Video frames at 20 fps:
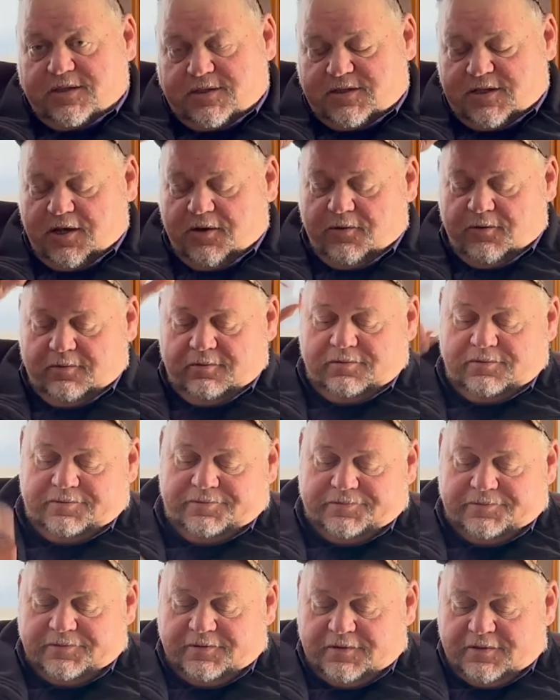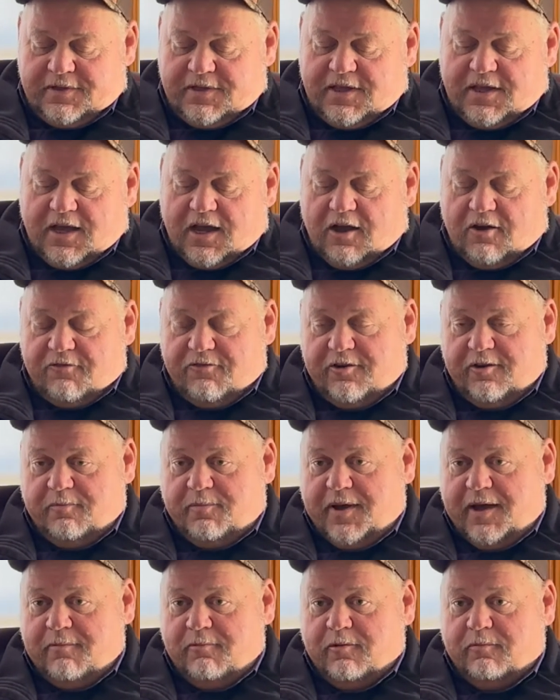So offered a
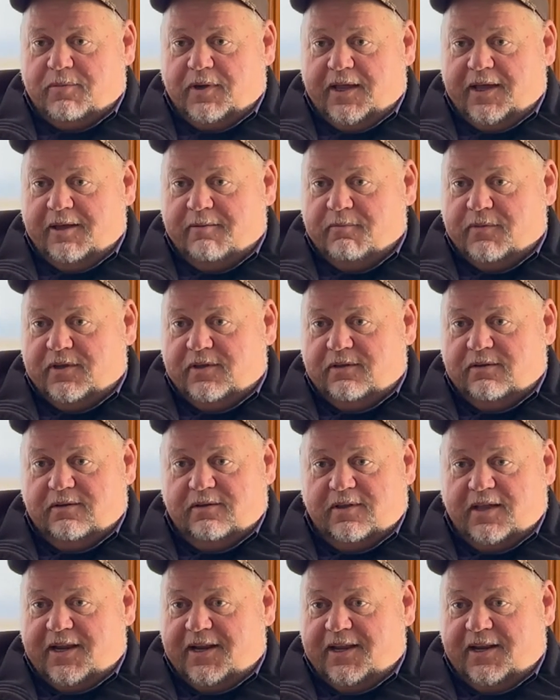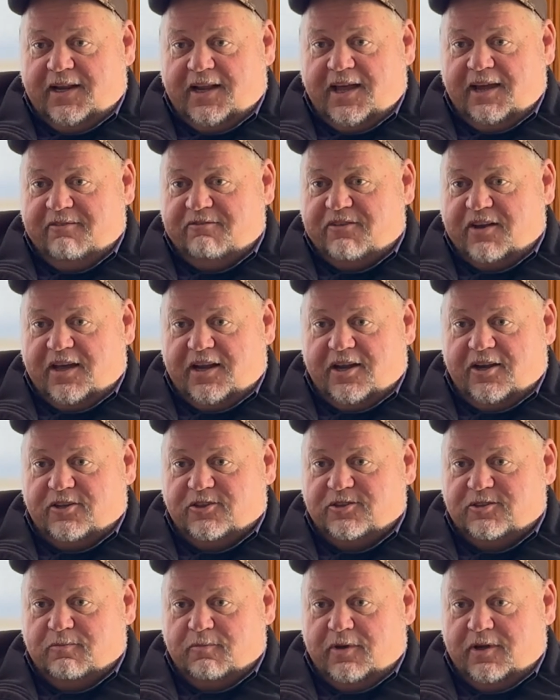payment plan, but they didn't like
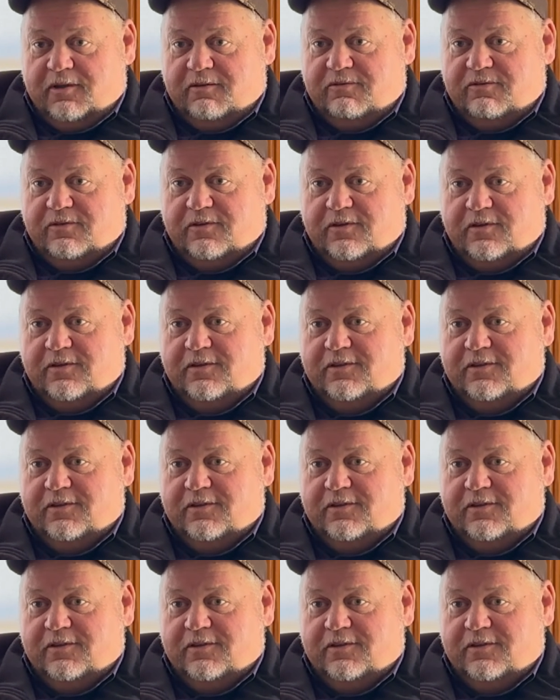$5 a month for.